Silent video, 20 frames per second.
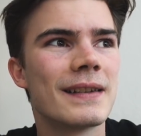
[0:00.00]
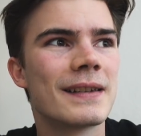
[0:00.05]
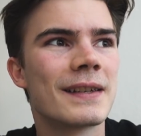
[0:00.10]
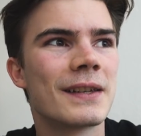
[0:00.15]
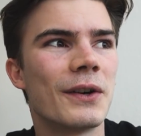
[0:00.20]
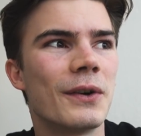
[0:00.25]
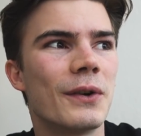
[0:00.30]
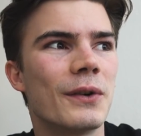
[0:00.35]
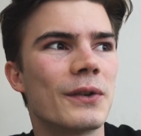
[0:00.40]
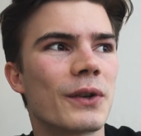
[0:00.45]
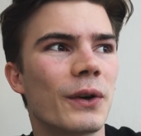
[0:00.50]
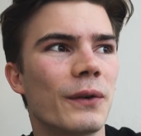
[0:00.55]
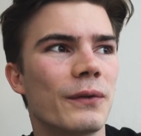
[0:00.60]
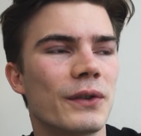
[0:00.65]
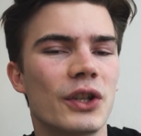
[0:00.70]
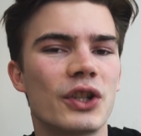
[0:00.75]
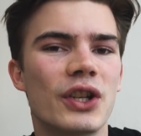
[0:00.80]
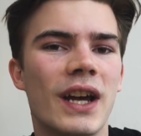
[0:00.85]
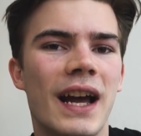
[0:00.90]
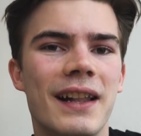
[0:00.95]
so sort
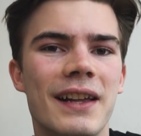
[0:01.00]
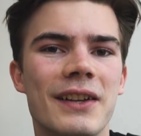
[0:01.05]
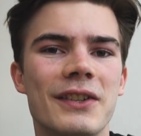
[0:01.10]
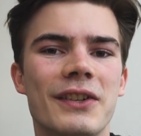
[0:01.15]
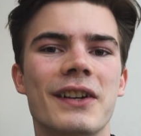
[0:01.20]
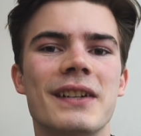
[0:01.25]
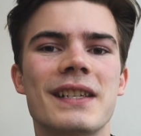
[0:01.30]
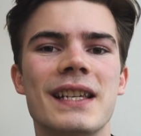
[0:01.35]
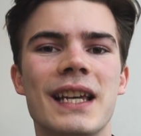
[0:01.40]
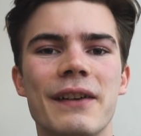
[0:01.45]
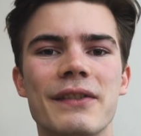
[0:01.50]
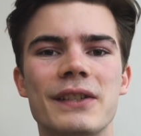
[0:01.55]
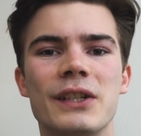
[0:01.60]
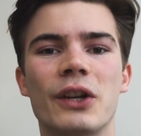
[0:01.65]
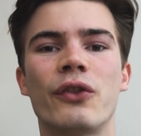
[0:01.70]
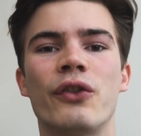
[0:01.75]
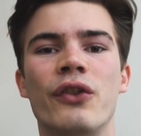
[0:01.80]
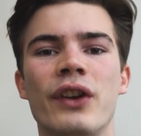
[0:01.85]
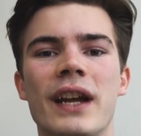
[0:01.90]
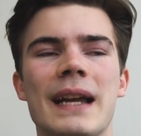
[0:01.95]
of to challenge ourselves
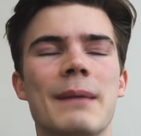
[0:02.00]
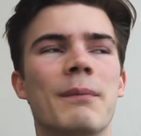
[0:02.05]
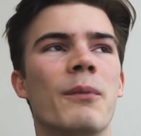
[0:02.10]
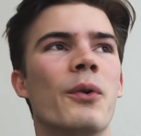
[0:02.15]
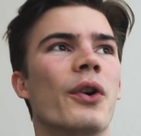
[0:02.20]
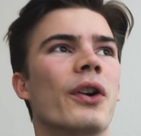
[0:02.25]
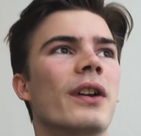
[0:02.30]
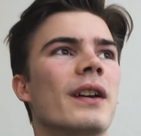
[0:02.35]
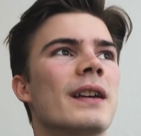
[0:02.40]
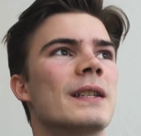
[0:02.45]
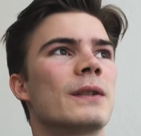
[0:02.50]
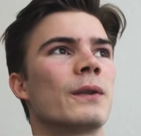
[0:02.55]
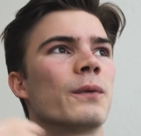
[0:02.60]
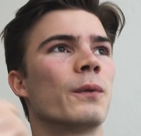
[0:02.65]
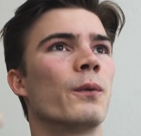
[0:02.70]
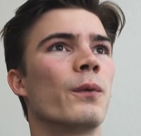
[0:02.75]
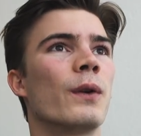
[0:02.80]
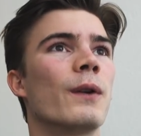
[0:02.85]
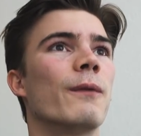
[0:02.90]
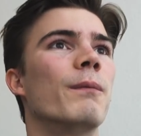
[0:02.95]
to create more, because
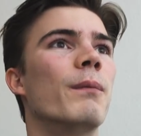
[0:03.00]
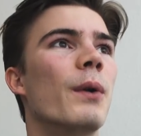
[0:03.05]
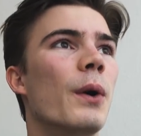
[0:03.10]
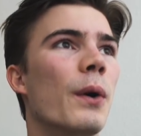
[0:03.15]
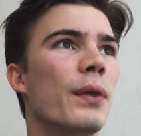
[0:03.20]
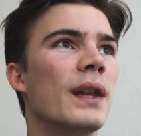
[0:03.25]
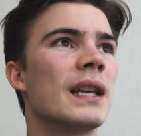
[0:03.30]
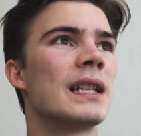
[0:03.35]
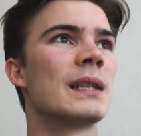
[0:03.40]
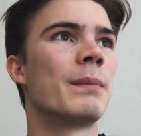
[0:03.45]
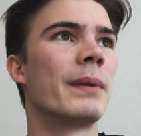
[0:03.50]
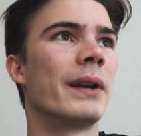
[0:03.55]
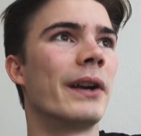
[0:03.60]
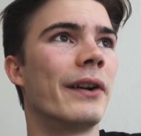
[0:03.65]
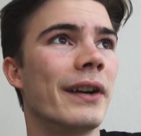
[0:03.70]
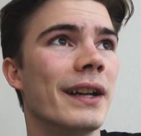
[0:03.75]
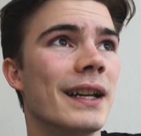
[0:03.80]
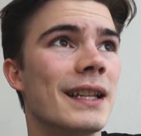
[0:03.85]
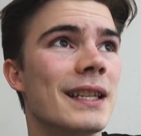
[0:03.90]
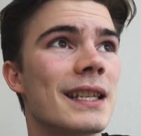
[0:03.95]
we've both
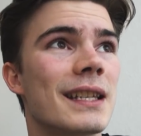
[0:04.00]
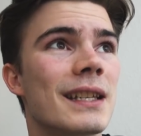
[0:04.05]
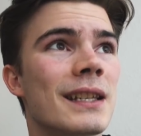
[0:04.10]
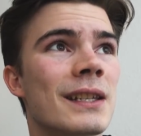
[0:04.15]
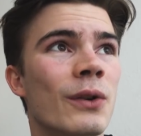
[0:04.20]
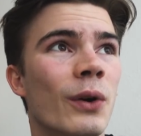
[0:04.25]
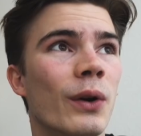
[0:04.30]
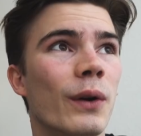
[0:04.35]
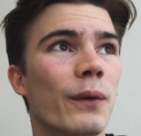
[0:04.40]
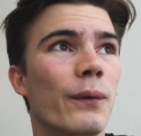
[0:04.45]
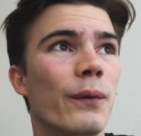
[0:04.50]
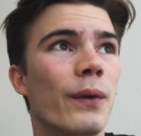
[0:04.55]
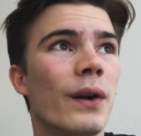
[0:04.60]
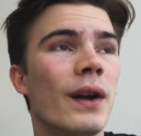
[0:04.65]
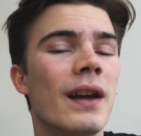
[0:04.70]
experienced sort of